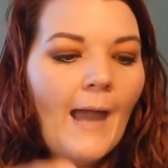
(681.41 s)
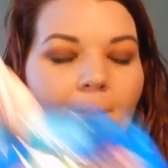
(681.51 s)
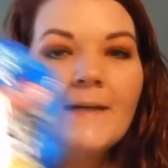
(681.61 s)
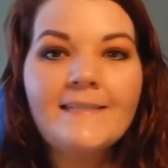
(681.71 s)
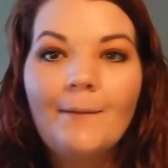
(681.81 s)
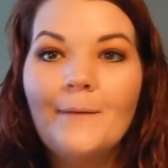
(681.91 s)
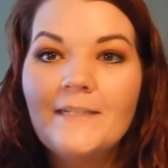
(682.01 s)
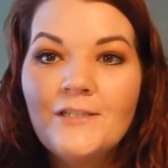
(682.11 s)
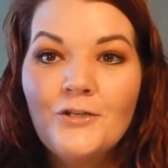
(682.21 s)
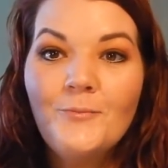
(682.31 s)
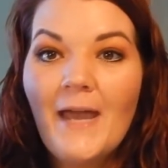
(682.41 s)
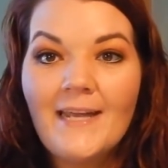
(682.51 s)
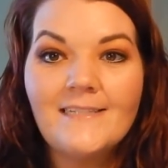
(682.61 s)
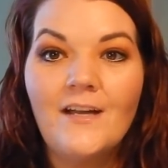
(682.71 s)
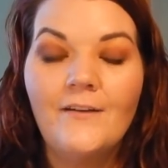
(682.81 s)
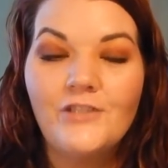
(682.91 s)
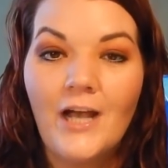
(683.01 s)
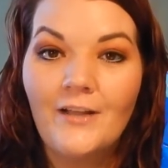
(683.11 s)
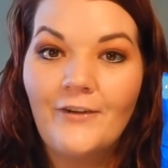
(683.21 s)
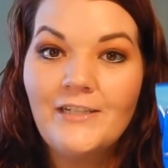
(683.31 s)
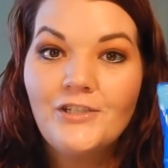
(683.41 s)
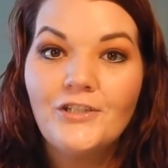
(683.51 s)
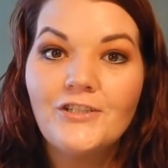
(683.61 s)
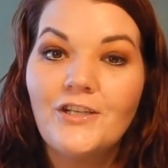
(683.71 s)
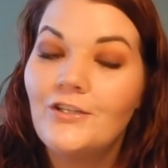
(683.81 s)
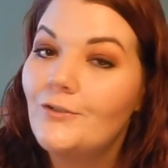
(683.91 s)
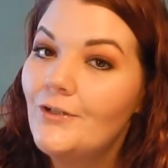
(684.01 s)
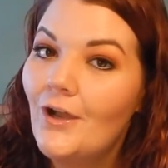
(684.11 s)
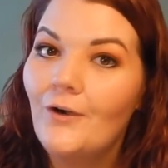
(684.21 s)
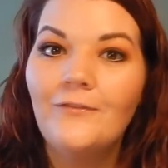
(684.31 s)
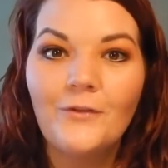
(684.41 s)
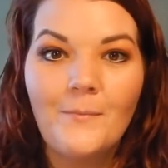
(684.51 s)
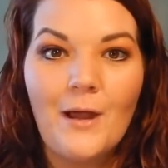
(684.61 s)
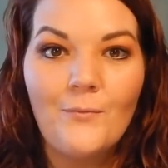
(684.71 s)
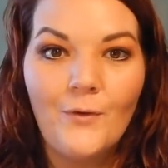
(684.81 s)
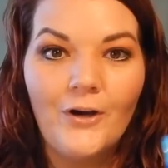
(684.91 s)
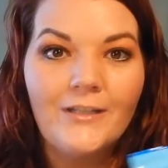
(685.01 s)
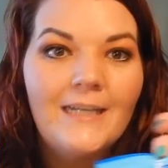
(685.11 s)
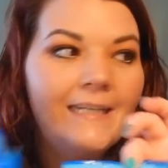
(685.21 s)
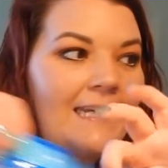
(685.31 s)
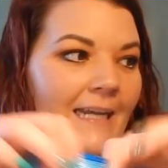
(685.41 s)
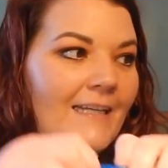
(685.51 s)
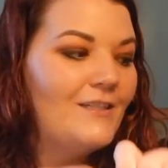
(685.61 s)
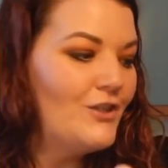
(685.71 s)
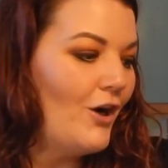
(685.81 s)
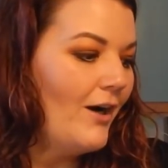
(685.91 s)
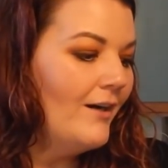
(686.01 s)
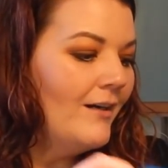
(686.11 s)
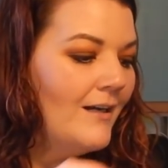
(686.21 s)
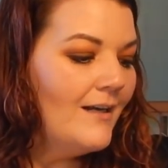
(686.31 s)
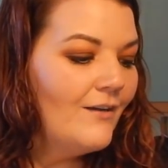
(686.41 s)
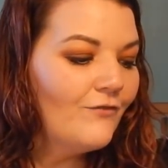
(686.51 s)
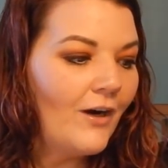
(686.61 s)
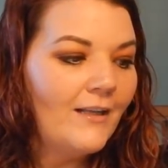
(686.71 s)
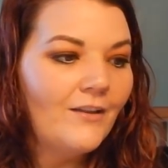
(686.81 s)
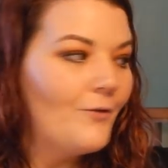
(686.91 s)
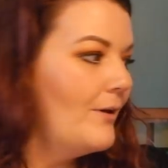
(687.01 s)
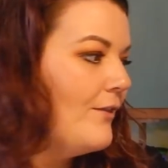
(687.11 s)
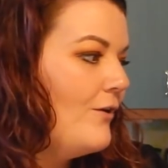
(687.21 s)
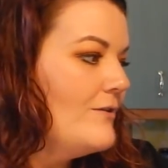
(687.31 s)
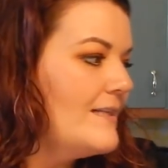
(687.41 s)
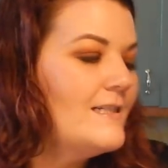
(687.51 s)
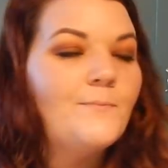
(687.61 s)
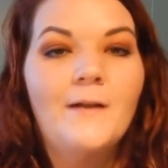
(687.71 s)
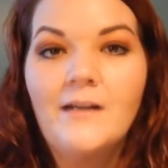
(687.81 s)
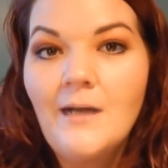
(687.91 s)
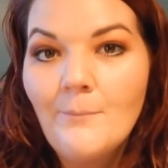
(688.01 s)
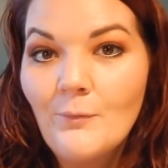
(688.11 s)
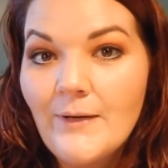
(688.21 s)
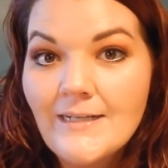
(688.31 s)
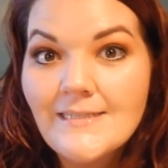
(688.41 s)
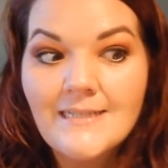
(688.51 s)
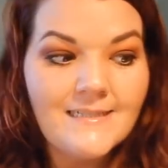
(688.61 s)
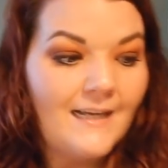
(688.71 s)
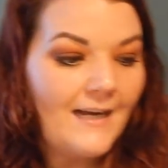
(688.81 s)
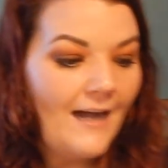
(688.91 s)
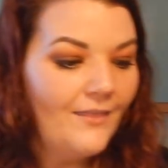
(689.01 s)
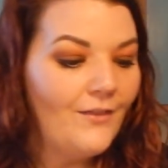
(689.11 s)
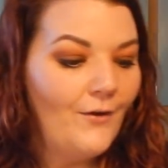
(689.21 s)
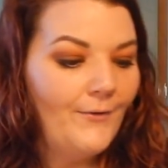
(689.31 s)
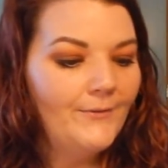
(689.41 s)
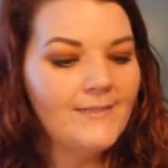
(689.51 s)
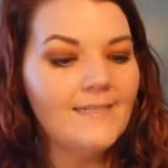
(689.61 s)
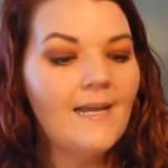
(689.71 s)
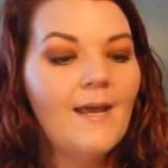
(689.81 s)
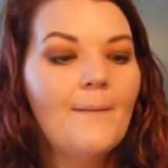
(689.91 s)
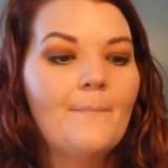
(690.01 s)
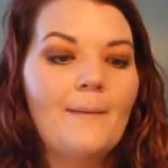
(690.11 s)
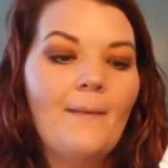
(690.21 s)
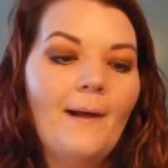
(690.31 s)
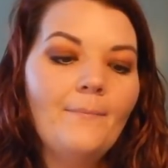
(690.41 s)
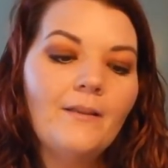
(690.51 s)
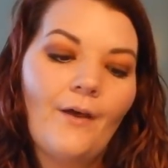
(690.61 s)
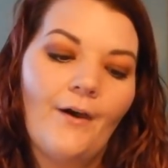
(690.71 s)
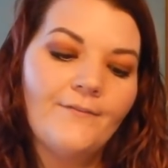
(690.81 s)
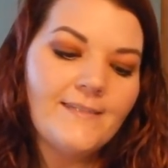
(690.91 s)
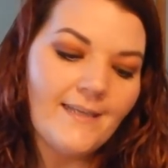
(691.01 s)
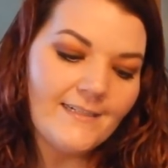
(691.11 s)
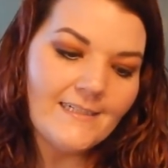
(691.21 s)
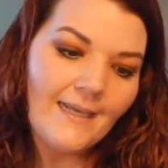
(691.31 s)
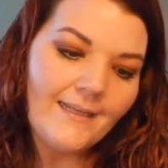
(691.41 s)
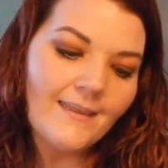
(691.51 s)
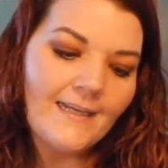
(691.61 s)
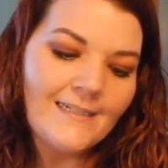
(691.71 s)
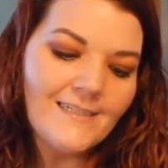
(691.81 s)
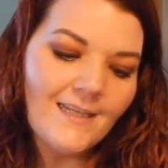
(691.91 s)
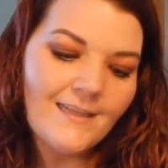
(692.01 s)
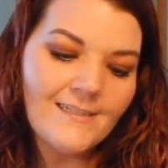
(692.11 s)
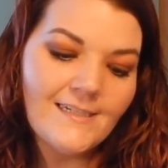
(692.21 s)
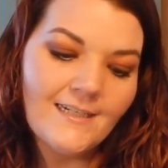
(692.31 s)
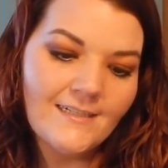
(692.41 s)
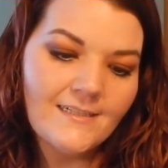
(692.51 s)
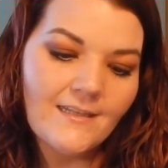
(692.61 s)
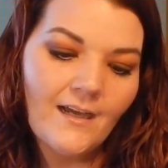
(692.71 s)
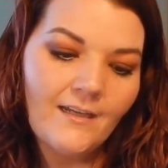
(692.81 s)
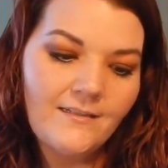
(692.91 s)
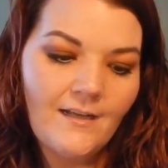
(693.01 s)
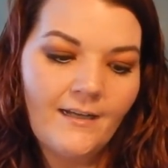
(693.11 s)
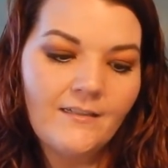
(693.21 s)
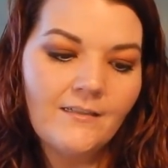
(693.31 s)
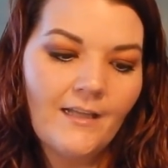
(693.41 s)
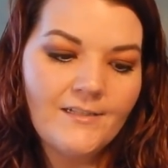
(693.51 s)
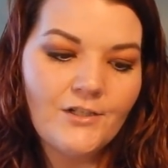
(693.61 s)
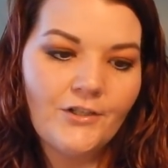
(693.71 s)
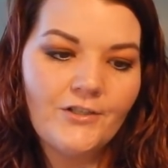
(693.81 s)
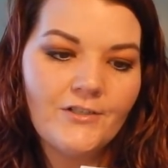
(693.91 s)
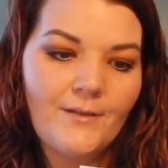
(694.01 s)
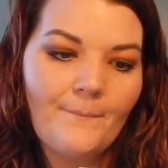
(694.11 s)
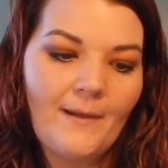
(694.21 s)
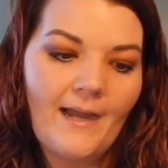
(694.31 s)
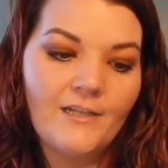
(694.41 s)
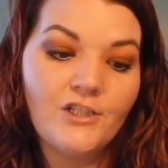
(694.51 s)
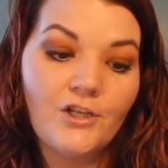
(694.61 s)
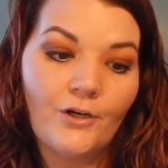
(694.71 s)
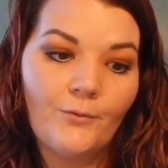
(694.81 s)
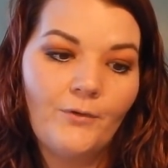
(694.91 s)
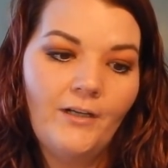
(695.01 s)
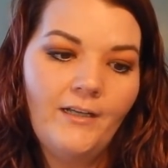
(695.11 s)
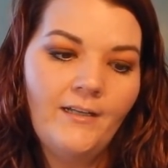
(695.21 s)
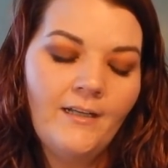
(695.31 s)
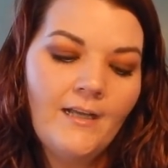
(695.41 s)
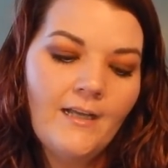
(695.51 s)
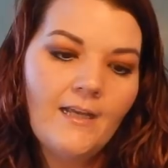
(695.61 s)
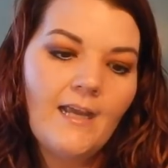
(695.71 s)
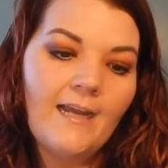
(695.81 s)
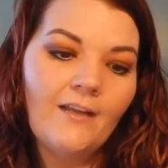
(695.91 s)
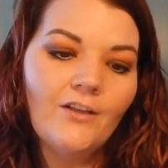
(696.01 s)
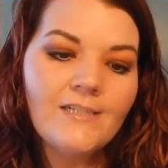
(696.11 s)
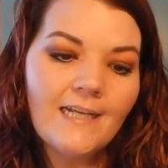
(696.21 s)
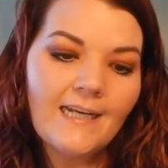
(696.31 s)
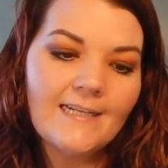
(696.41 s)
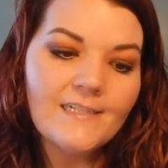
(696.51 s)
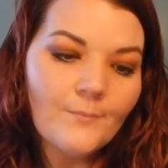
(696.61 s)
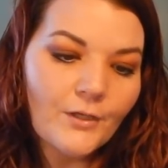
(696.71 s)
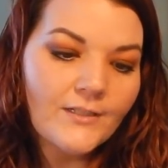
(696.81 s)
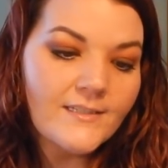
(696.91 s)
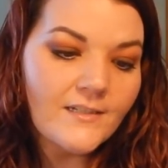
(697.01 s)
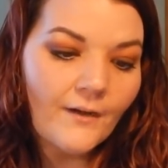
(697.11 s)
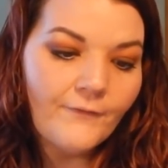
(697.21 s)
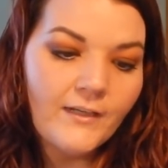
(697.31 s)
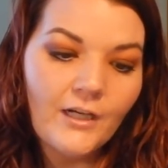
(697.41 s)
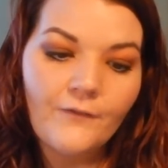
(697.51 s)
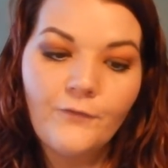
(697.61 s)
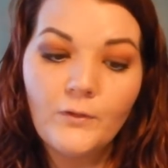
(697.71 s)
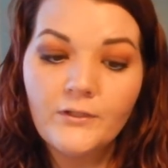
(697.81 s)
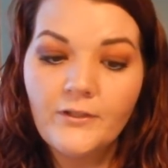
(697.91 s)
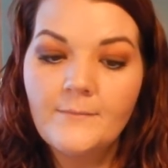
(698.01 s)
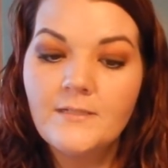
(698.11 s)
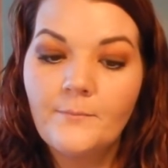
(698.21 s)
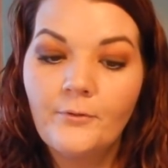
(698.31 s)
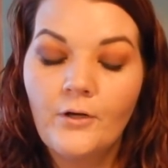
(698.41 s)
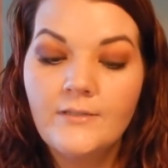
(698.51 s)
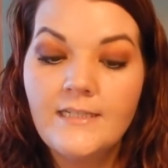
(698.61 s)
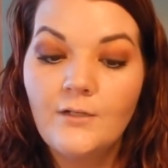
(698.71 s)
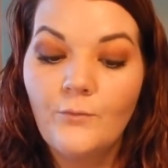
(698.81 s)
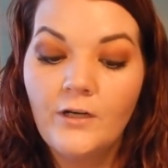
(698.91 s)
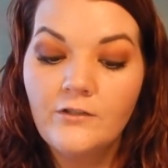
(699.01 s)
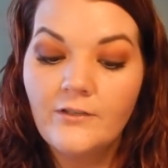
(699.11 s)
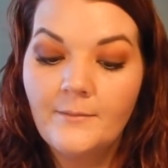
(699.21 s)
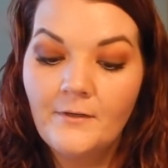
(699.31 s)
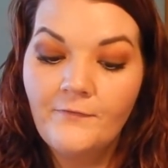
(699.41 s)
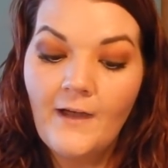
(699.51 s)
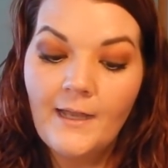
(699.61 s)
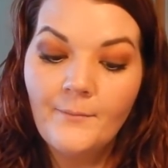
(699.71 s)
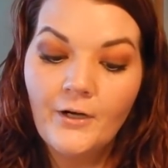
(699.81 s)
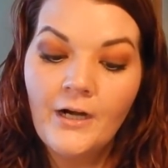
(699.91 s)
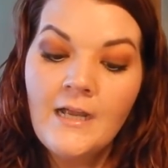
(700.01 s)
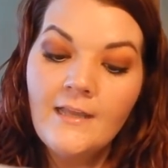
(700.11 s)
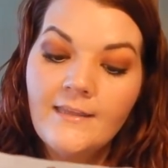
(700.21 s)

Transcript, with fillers: I picked up two bags of Jolly Ranchers, you know, for my work candy jar. running low on those. It's been a couple weeks since I got those. My mom loves things like this. This is the Nut Clusters by Sherwood. And it looks like it has some good stuff in here. Four grams of protein, one gram of fiber.